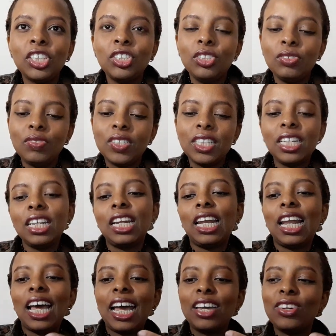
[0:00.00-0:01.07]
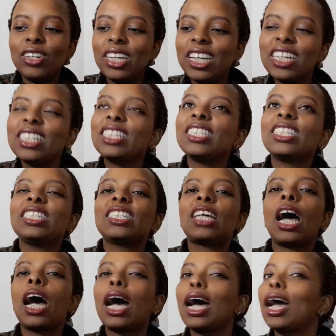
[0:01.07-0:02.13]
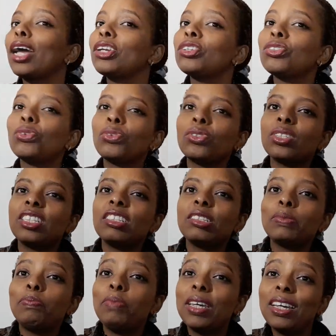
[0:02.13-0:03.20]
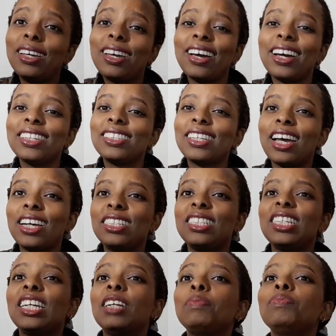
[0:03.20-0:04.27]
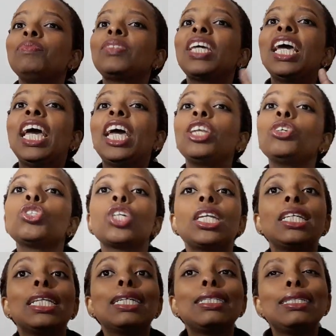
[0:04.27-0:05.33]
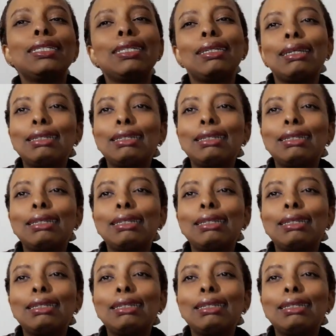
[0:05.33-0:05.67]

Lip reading: you've seen lionesses hunt or these big cats hunting, and usually they sit at